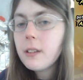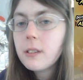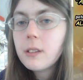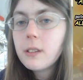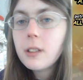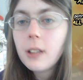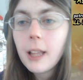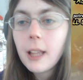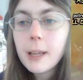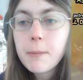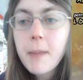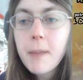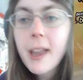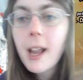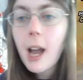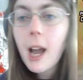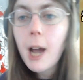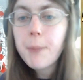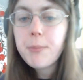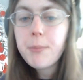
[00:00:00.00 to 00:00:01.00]
to, like, make
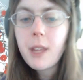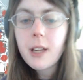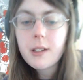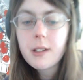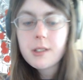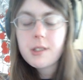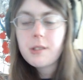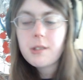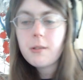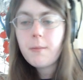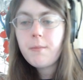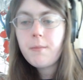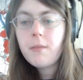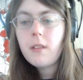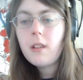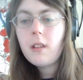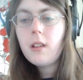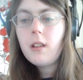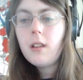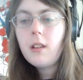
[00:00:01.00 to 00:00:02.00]
optics
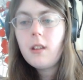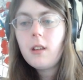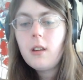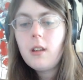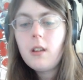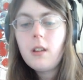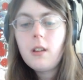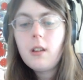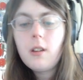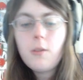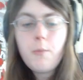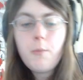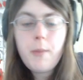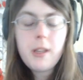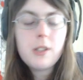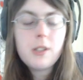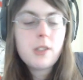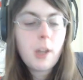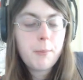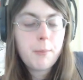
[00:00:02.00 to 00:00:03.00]

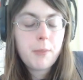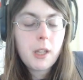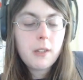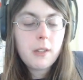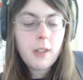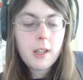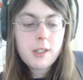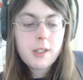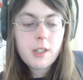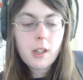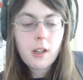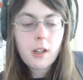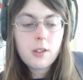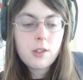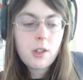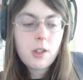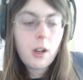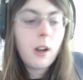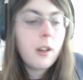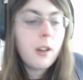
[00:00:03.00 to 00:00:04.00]
be something that it's a
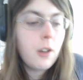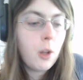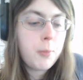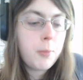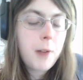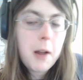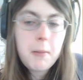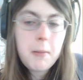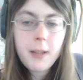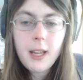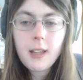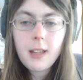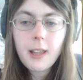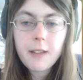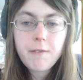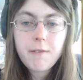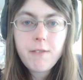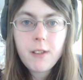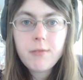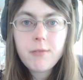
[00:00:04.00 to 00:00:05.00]
concern, they'll probably hit, like,
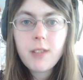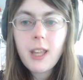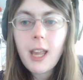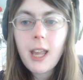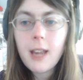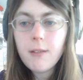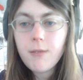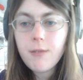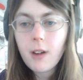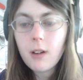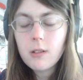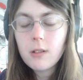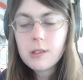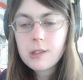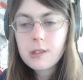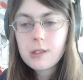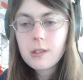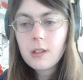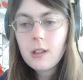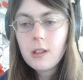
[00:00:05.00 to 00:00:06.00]
58
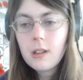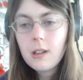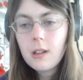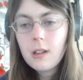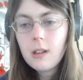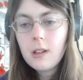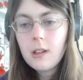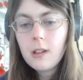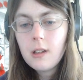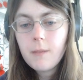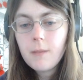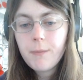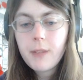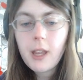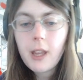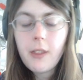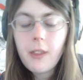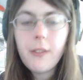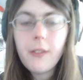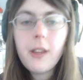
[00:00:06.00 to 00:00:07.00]
votes.
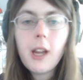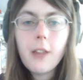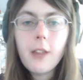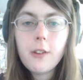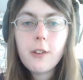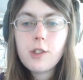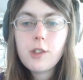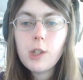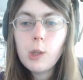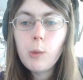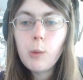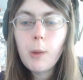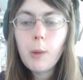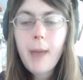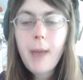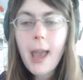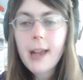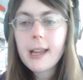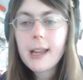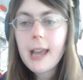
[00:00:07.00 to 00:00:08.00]
And then the other two will
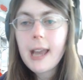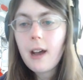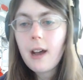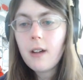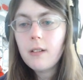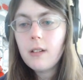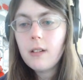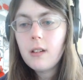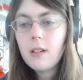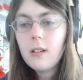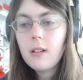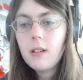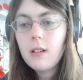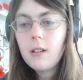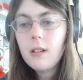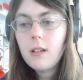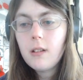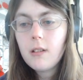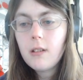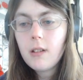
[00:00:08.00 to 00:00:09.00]
back out.
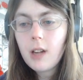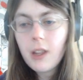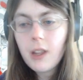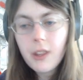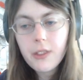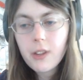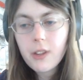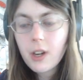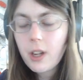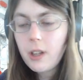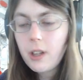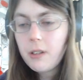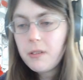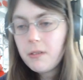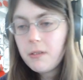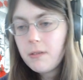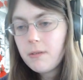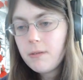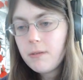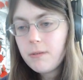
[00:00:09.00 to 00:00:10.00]
And then they're good.
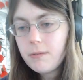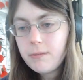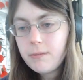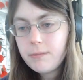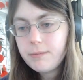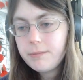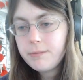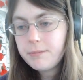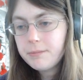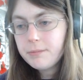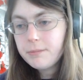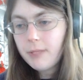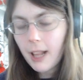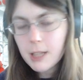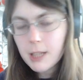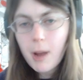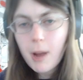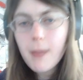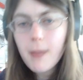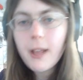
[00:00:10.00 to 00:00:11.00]

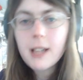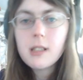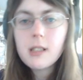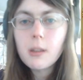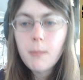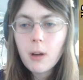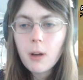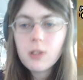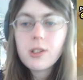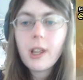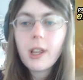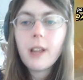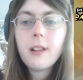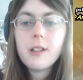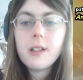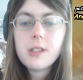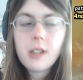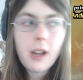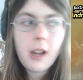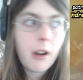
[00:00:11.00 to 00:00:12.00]
That's the most likely
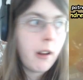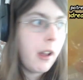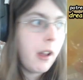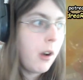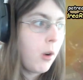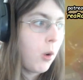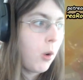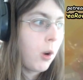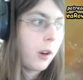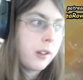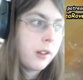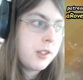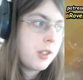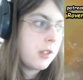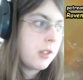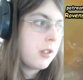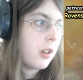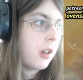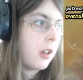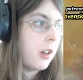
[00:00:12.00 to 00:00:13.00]
scenario. Or it's
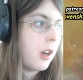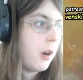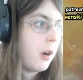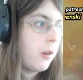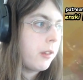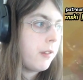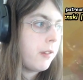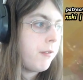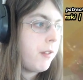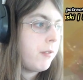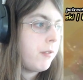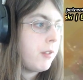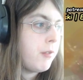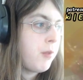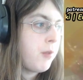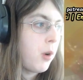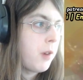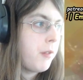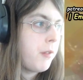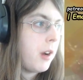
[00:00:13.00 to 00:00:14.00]
just they're going to go with the
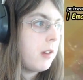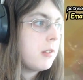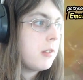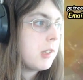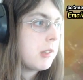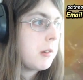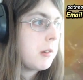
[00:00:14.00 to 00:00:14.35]
54 votes.